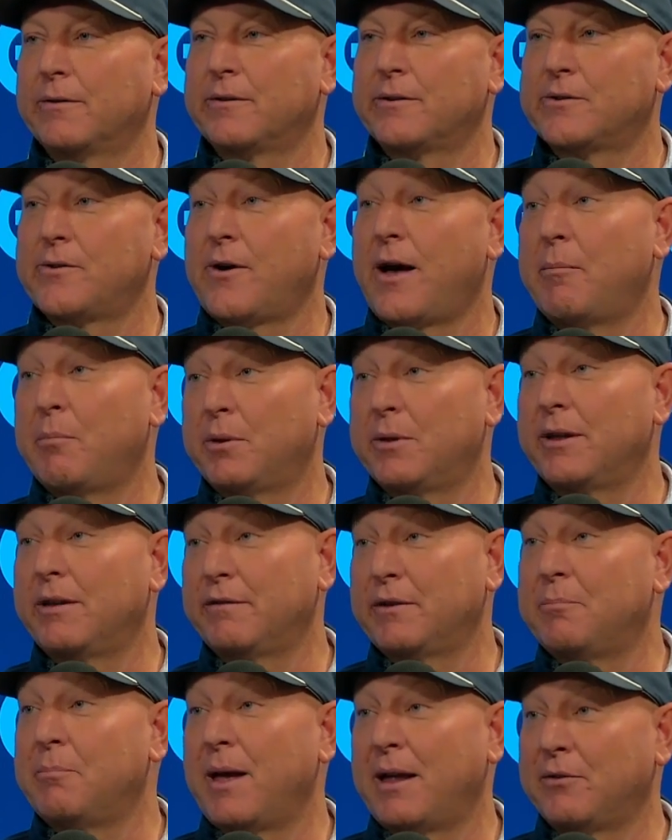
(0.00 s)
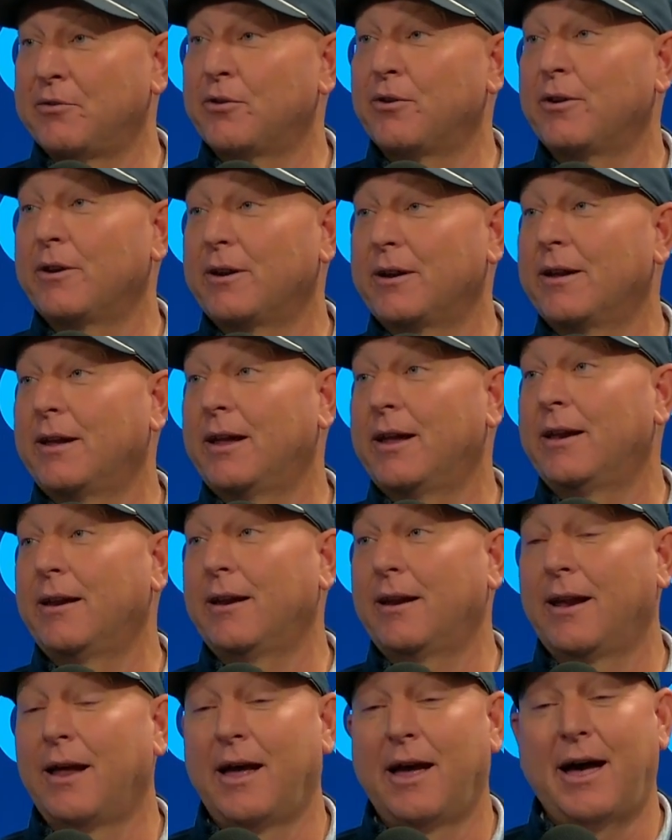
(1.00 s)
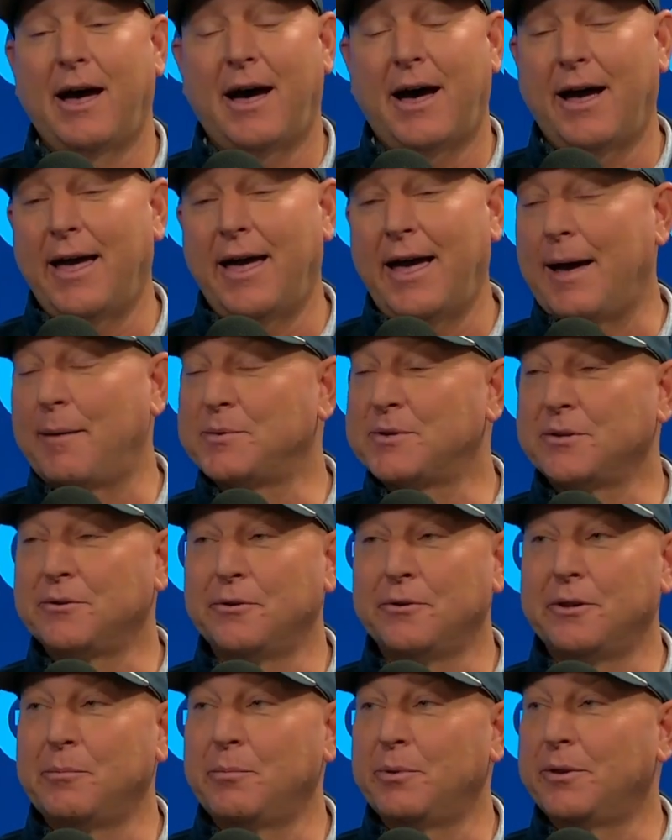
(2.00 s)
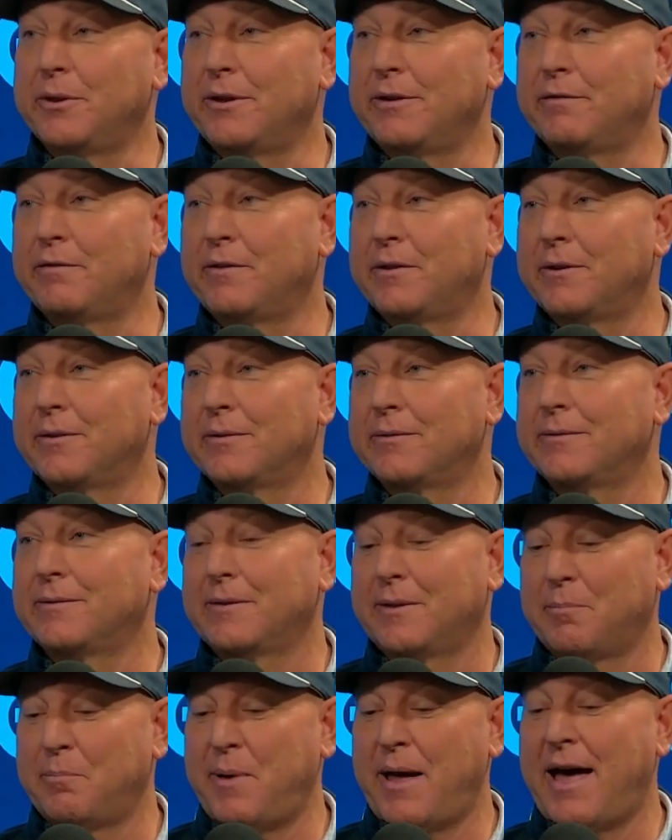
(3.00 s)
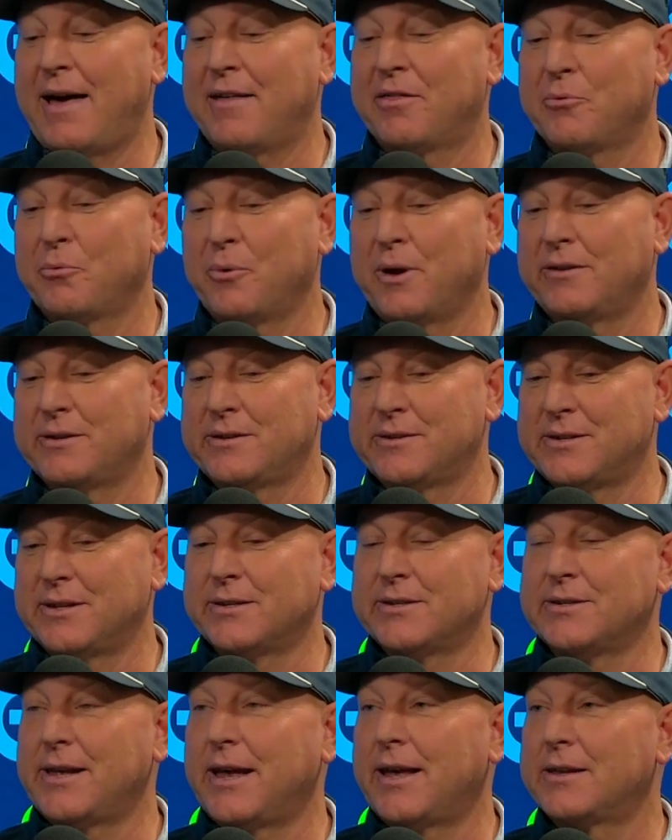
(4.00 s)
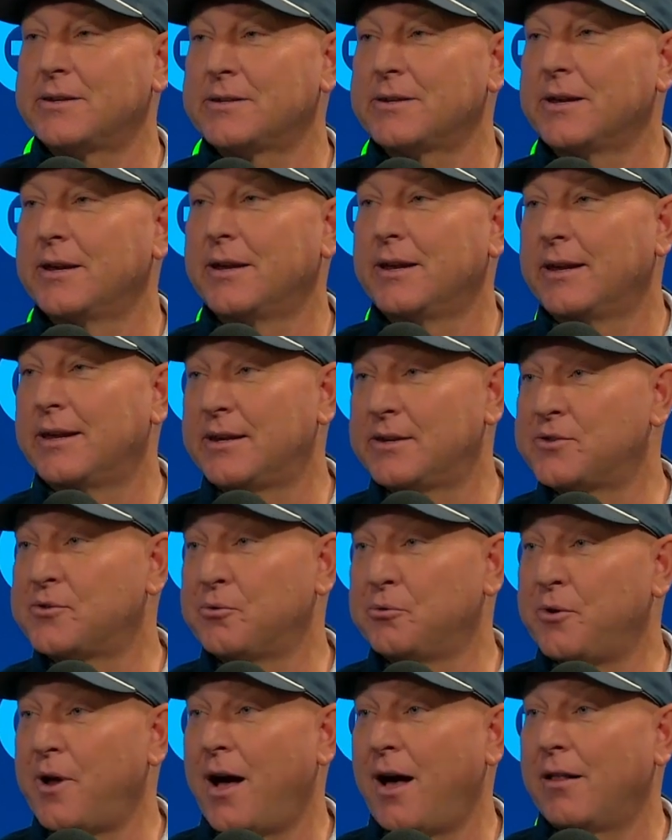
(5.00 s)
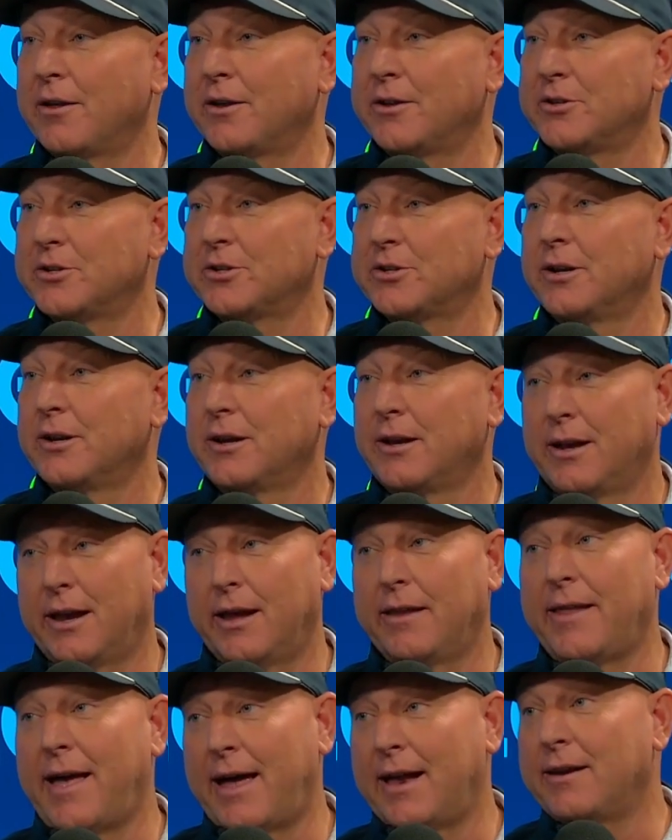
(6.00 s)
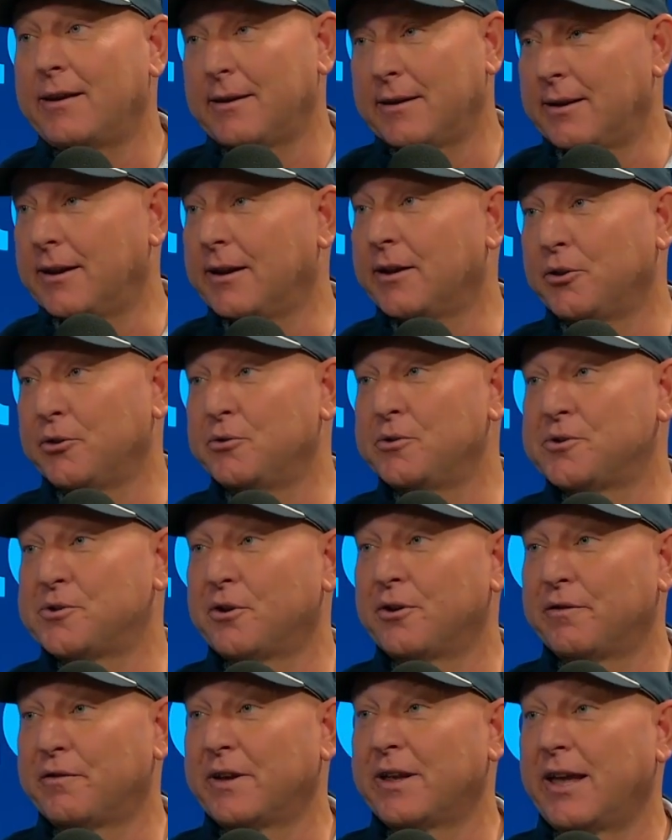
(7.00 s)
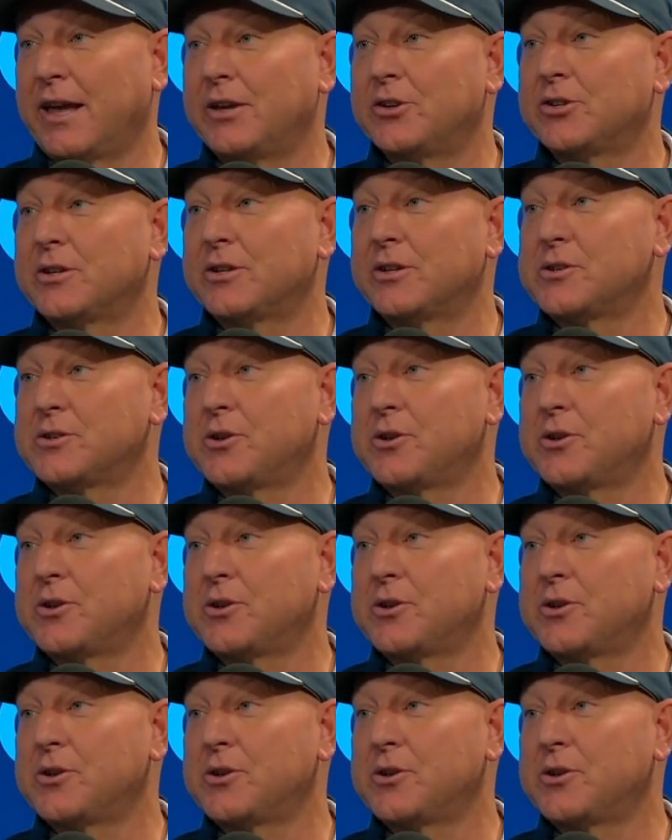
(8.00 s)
So I believe in mentoring. And I absolutely believe the pathway to success is through knowledge, and that includes certifications.